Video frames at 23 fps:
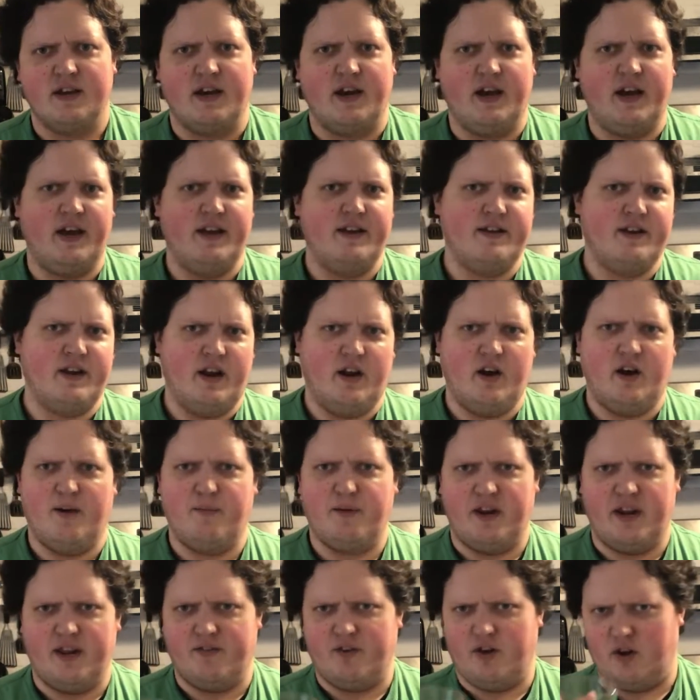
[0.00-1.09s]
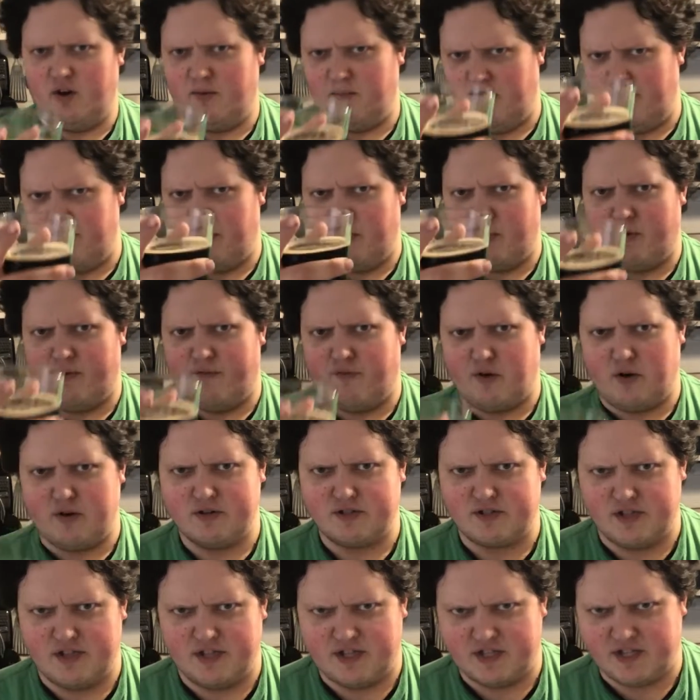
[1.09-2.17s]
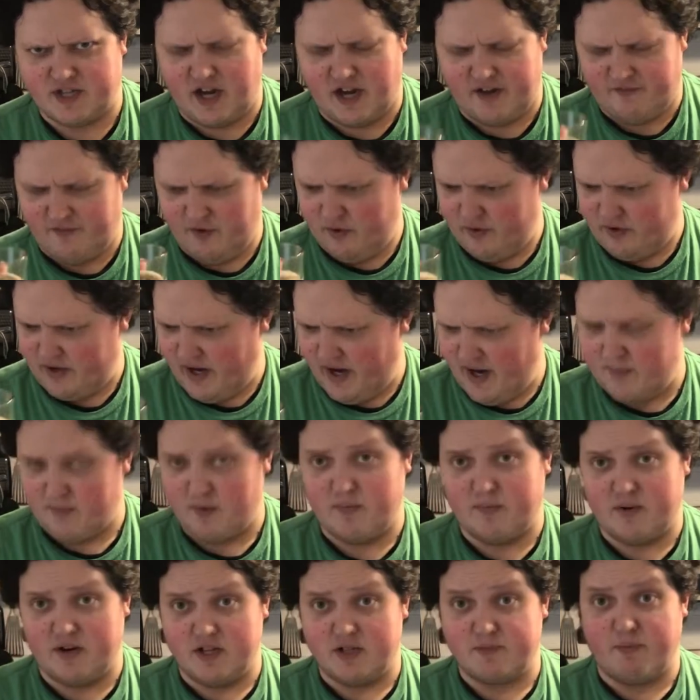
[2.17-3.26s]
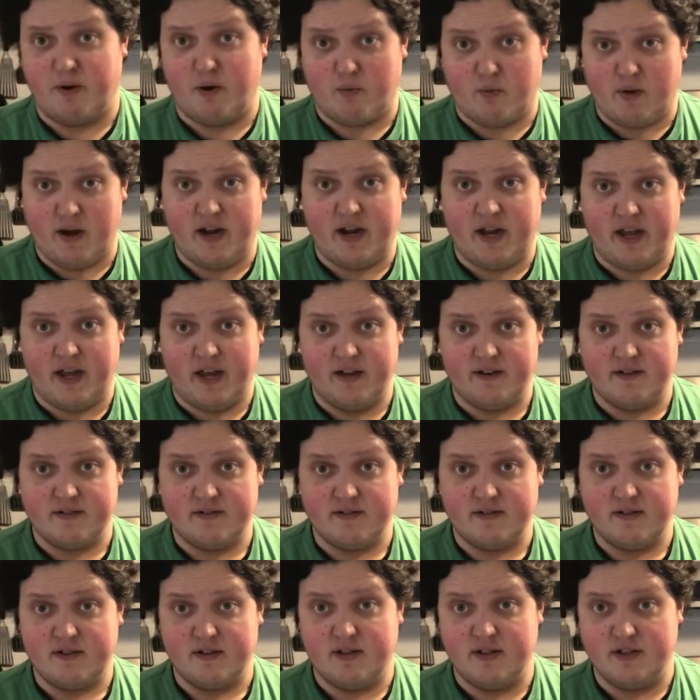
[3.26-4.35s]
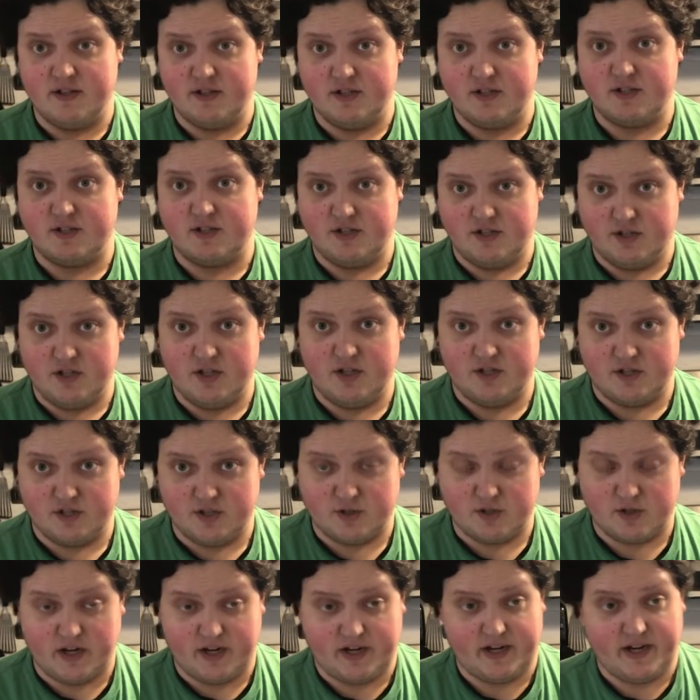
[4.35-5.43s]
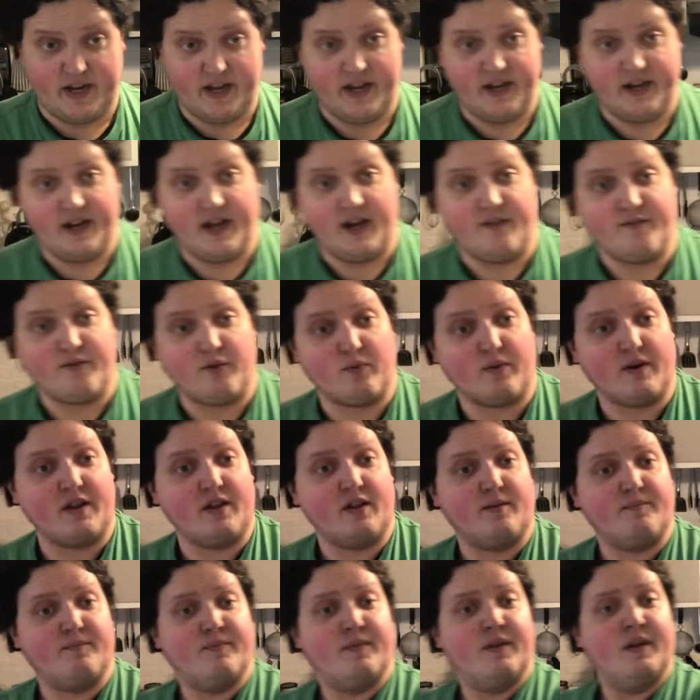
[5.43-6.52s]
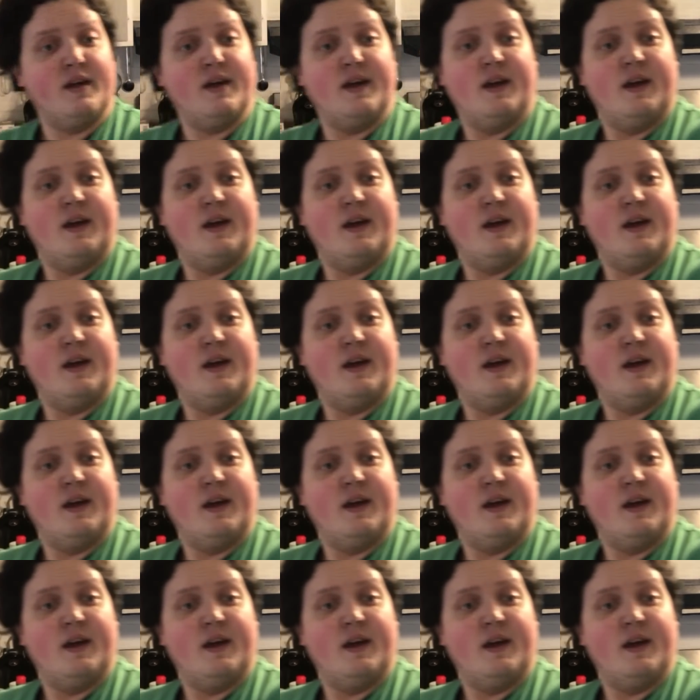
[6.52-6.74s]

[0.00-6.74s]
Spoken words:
and you know, I mean, even though it might be reversed in this iPhone camera, but it's my right hand is the drinking hand. Now, if you're one of them,